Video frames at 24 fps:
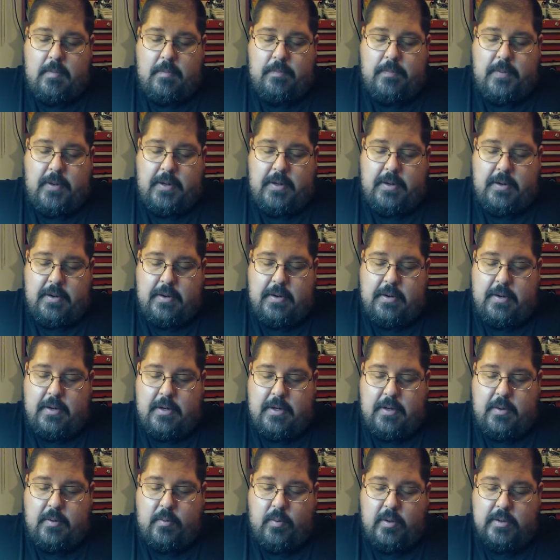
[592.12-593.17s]
But
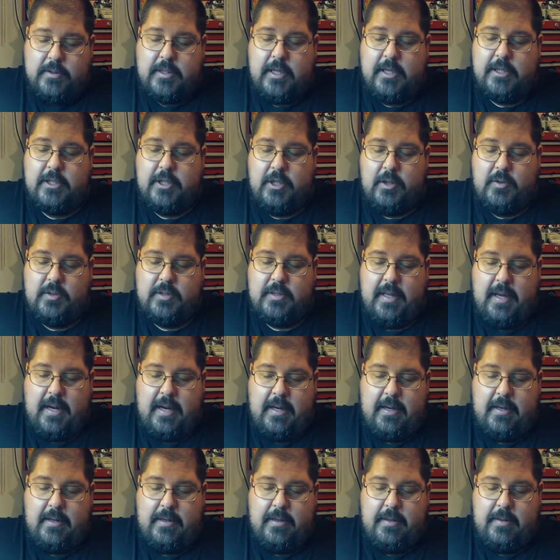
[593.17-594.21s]
once I chose
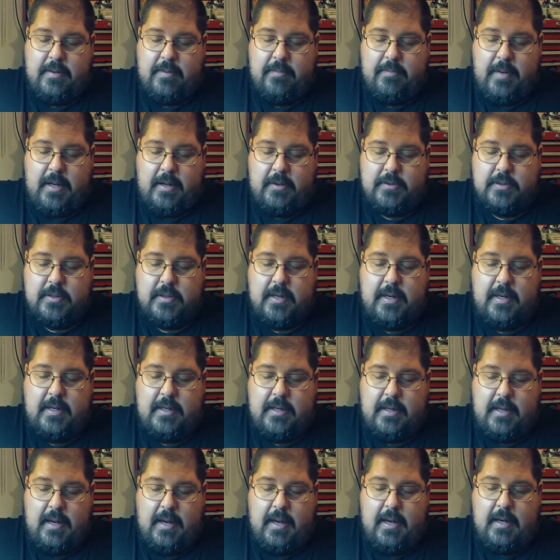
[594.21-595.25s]
that, the Mauser
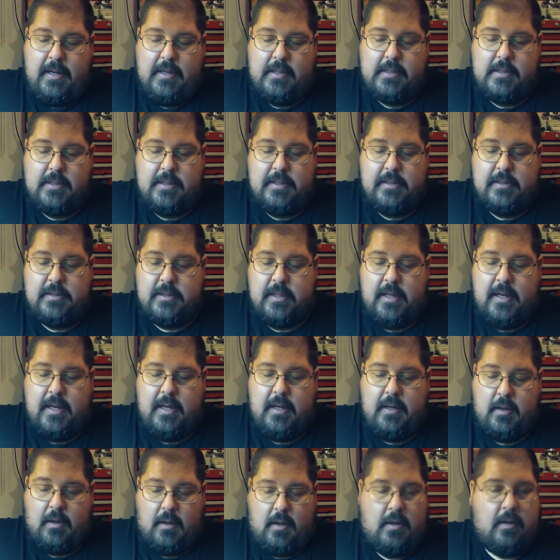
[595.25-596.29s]
98 is a
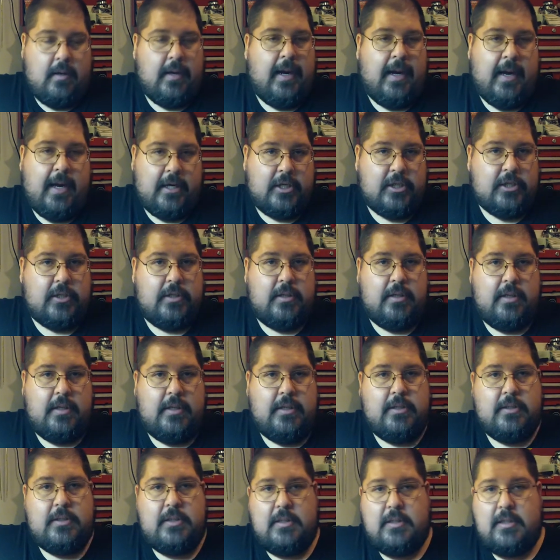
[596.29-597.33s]
long action. It
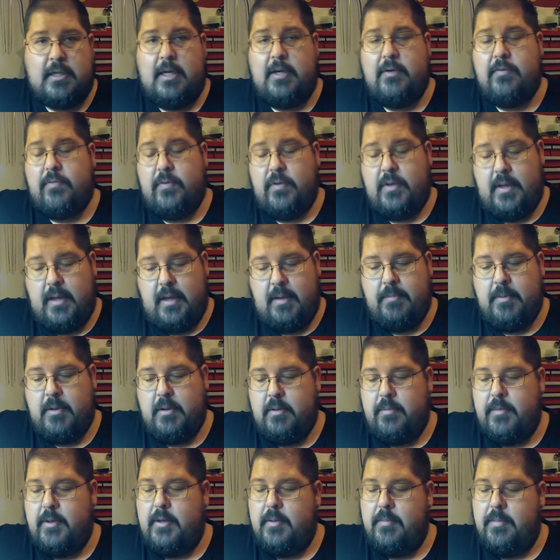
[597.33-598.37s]
is designed for the
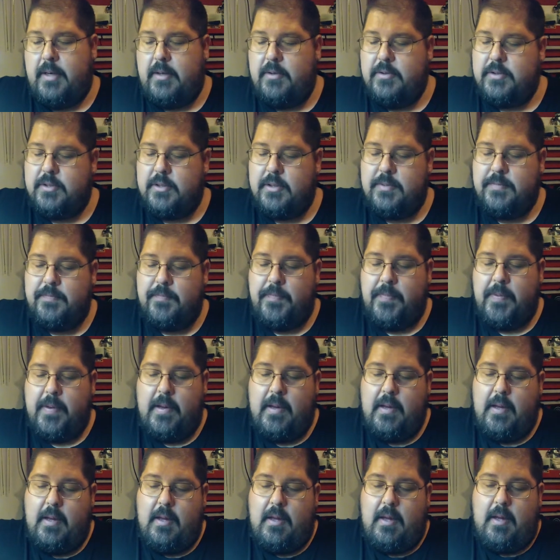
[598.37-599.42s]
8mm Mauser,
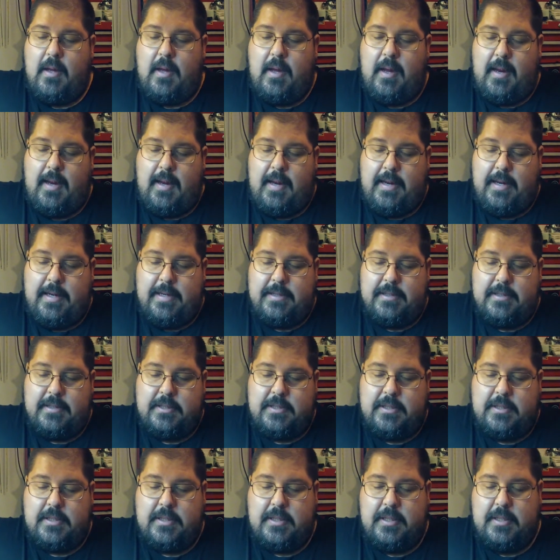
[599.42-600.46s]
and
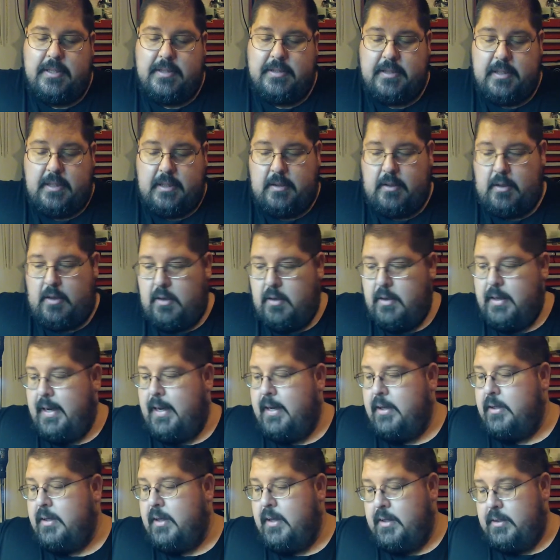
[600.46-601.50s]
it's a long
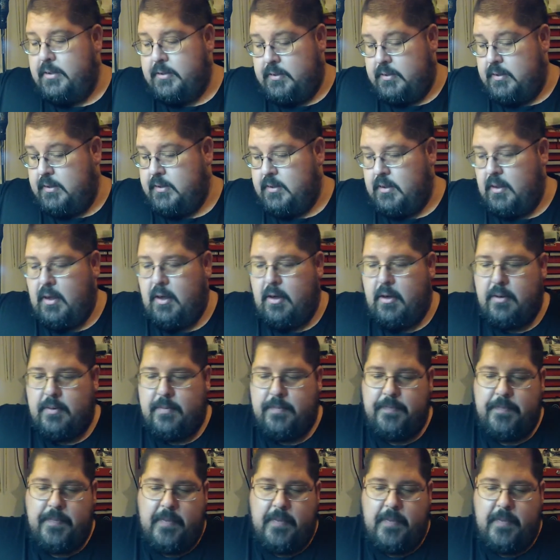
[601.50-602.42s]
out. It's long.